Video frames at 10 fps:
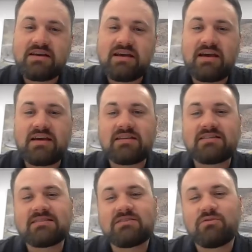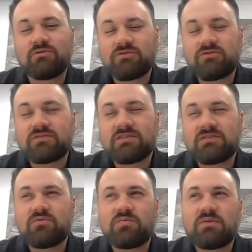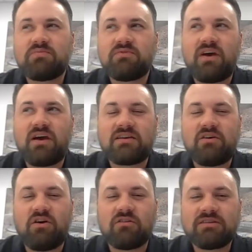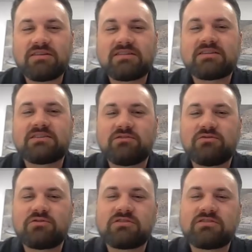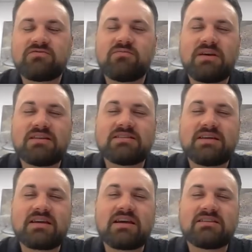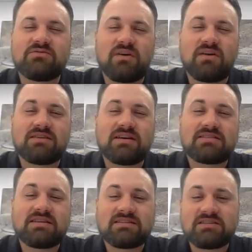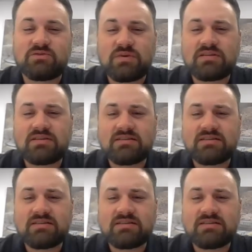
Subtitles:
And also, since we've been providing holistic solutions for many decades around our sensor suite,